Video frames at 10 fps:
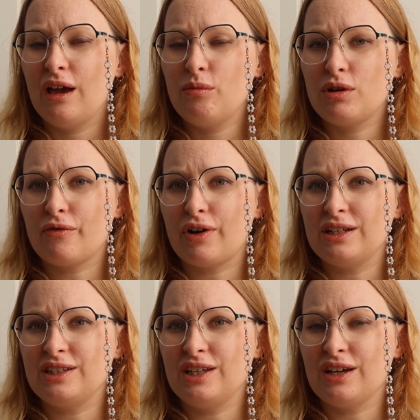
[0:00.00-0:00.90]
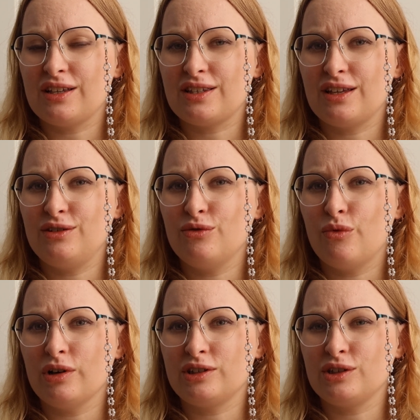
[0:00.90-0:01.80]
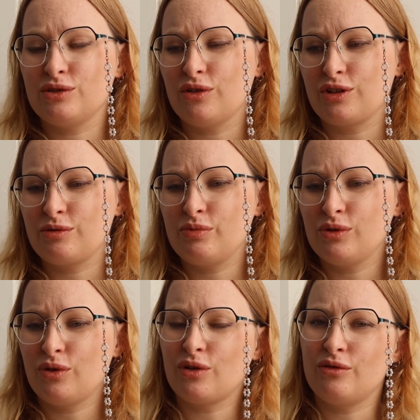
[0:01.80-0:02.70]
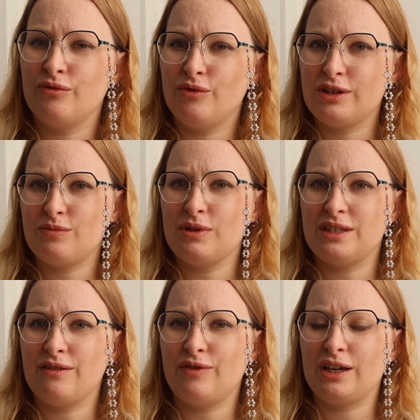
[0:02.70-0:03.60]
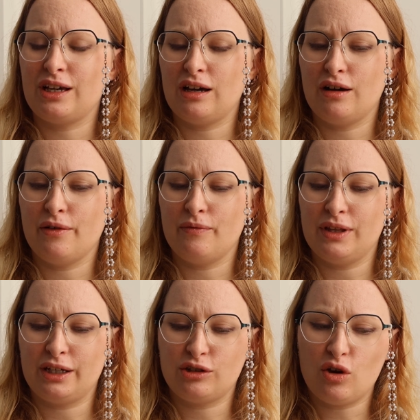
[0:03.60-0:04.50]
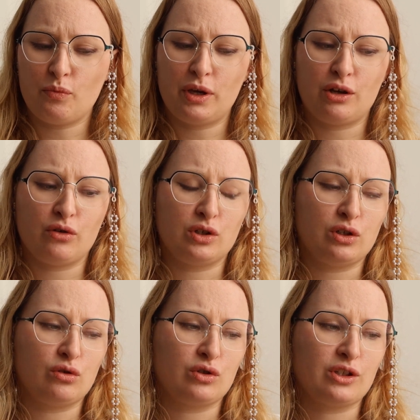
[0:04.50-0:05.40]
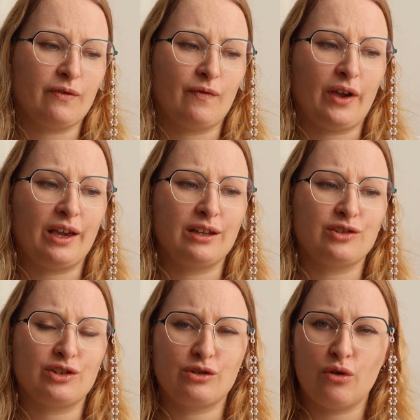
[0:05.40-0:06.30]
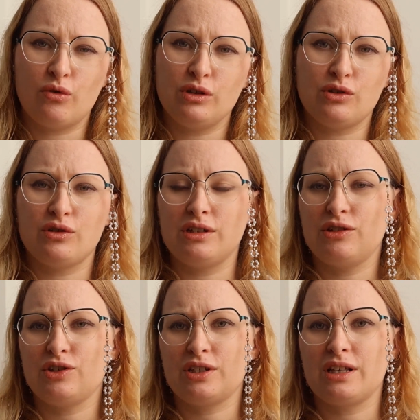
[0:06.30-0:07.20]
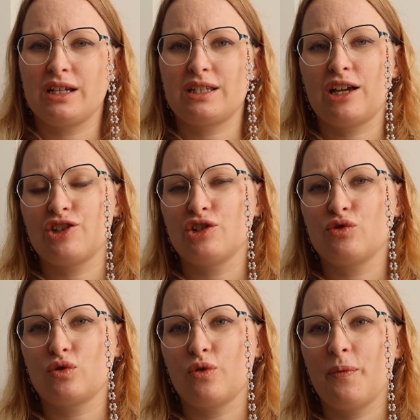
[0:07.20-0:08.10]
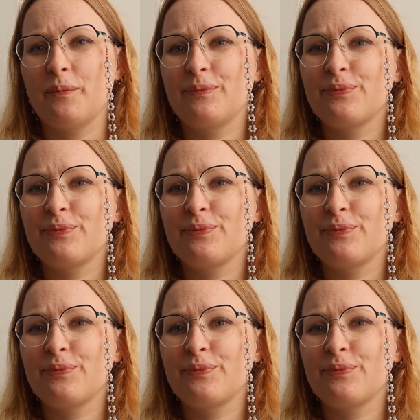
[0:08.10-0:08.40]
a bit of ideas and you wanting to explore one specific like topic or something and just go into it and just like sketch and draw.